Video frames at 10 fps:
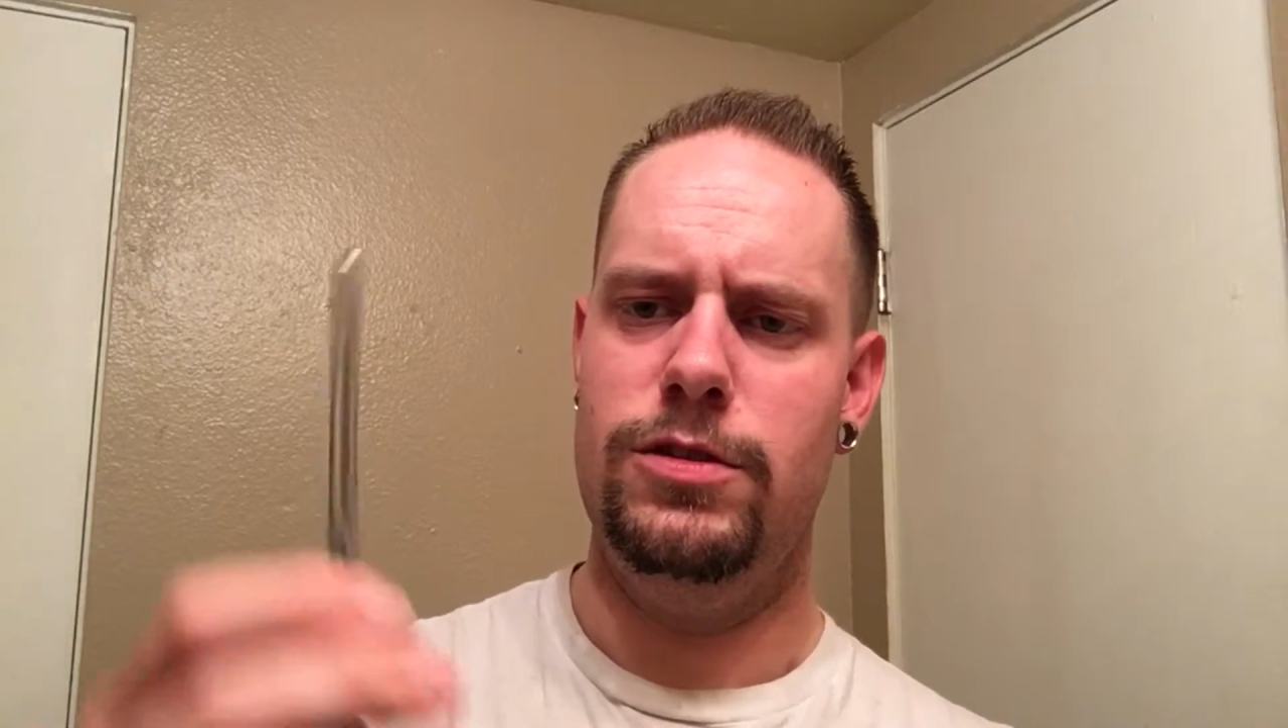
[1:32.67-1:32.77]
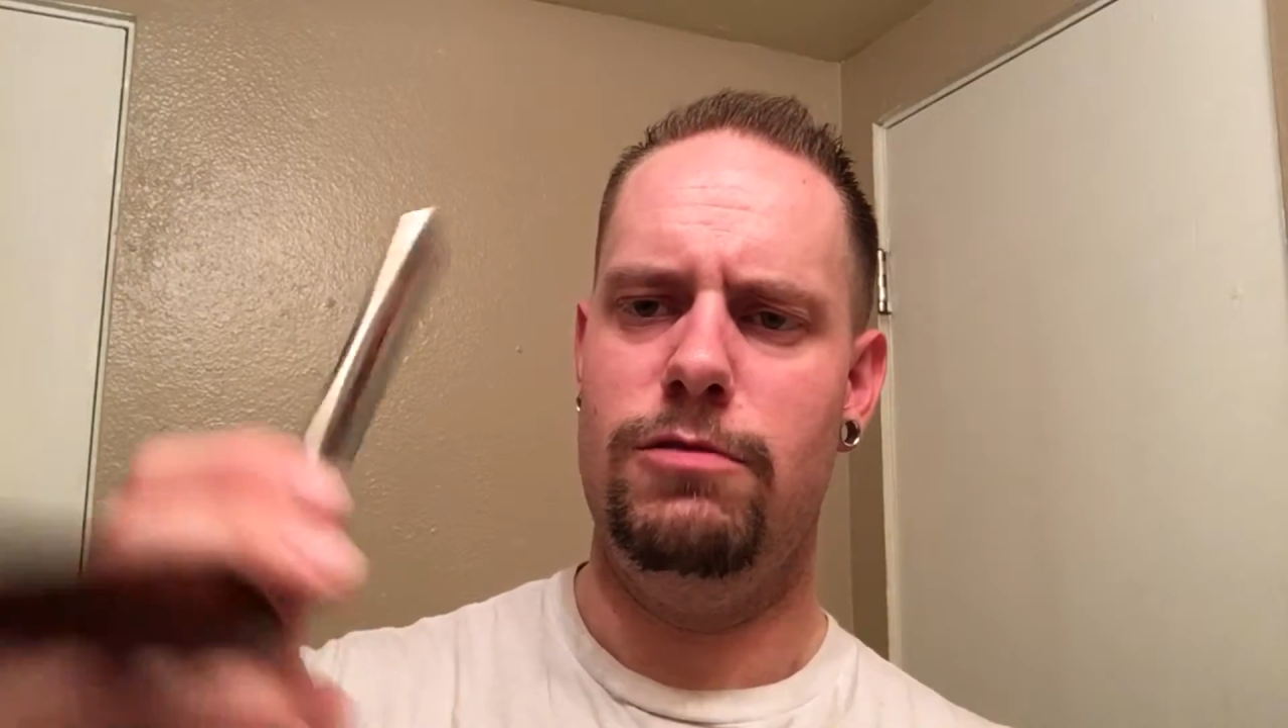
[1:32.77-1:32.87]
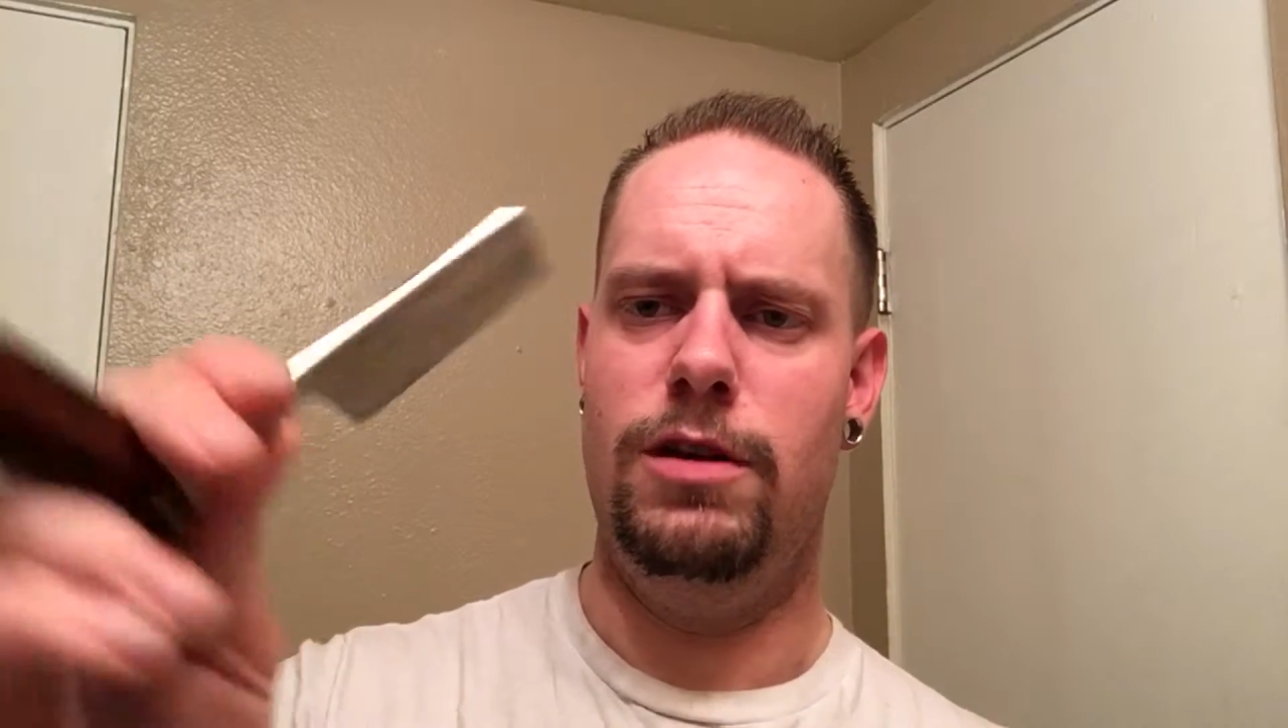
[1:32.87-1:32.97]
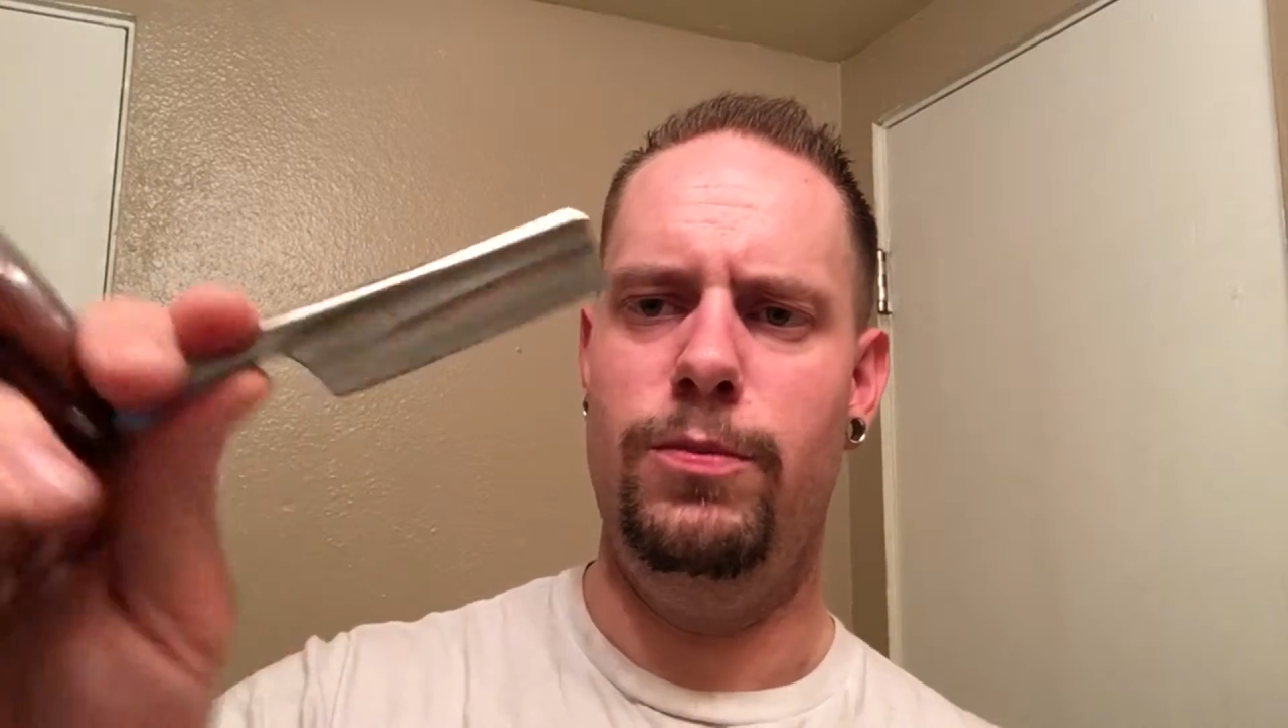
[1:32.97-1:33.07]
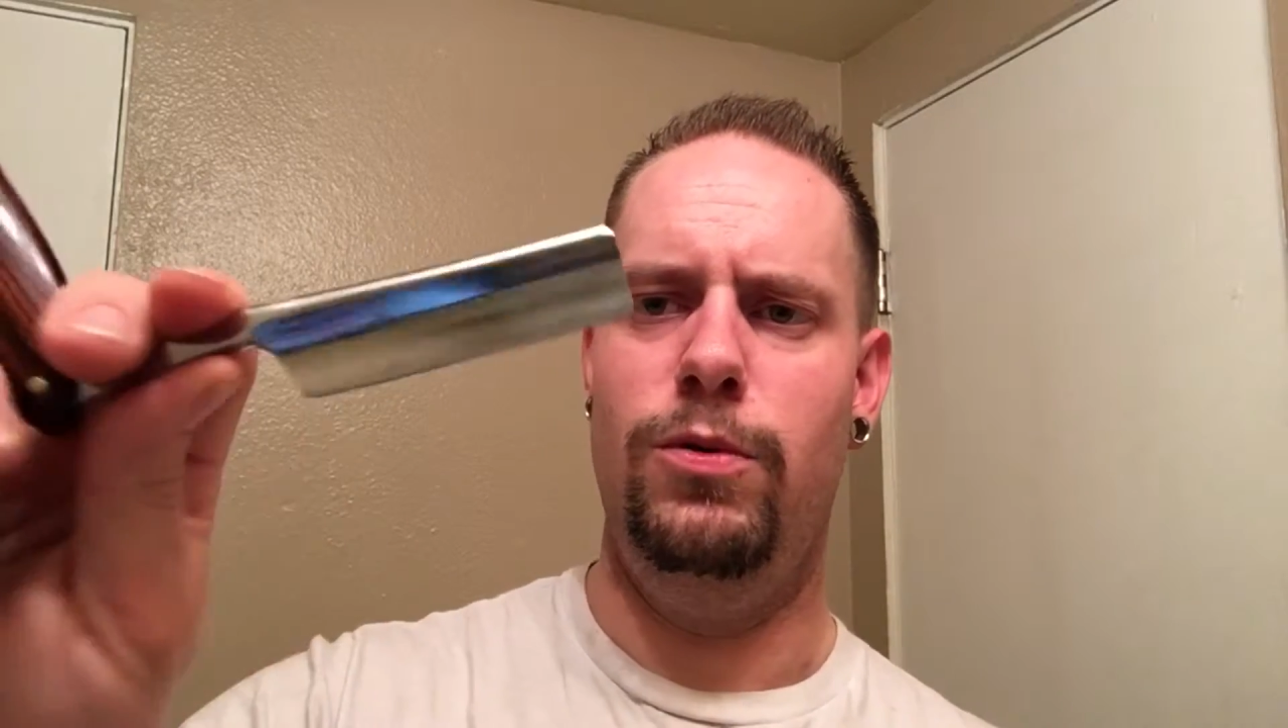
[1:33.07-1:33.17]

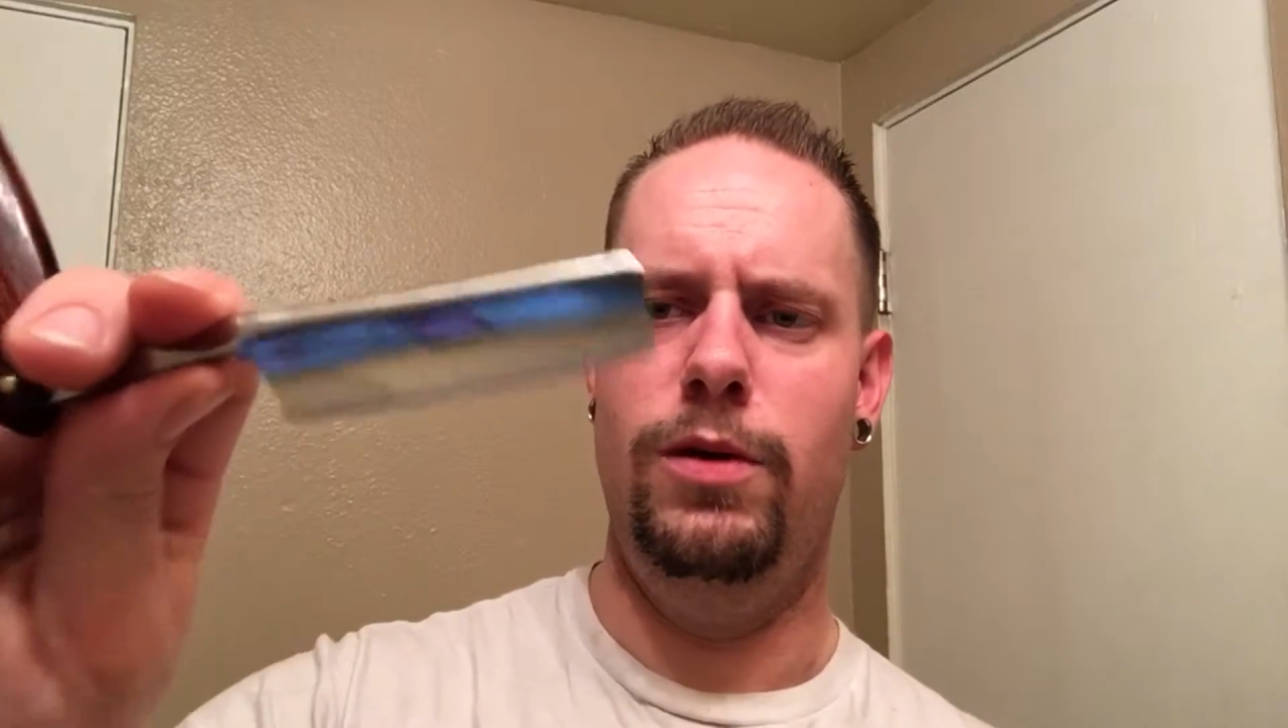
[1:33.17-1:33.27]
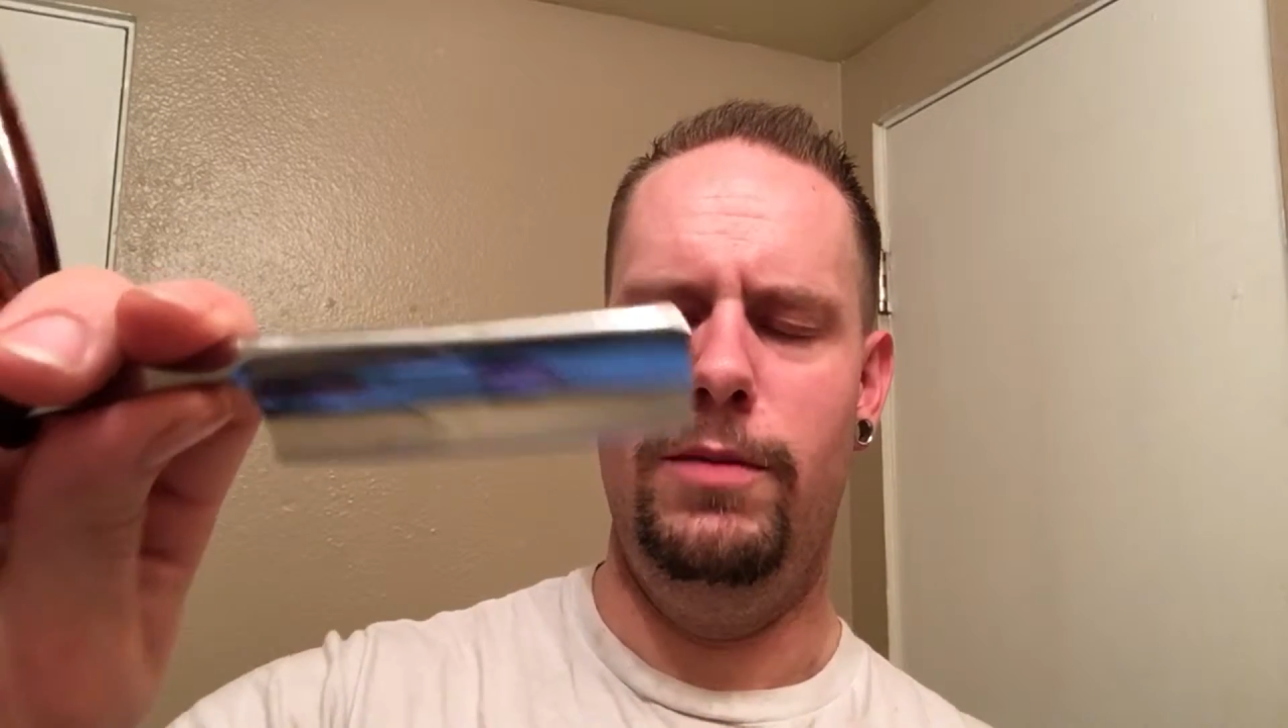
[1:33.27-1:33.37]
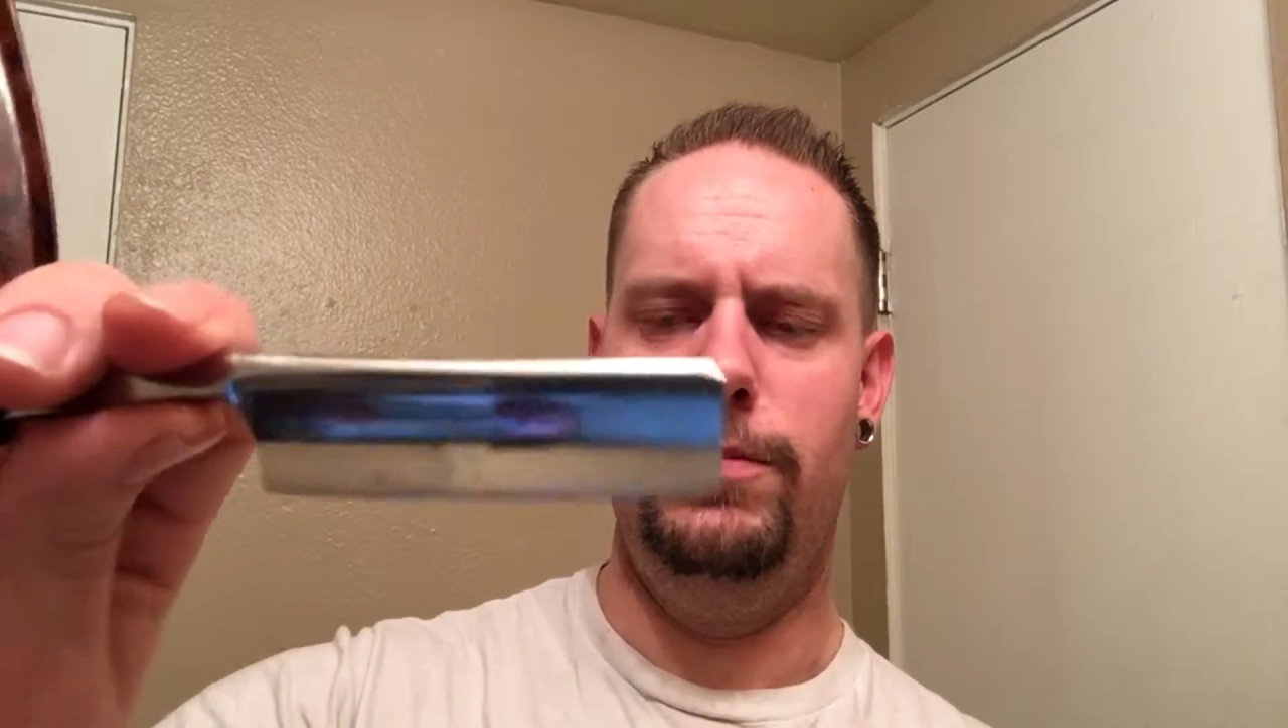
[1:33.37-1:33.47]
square point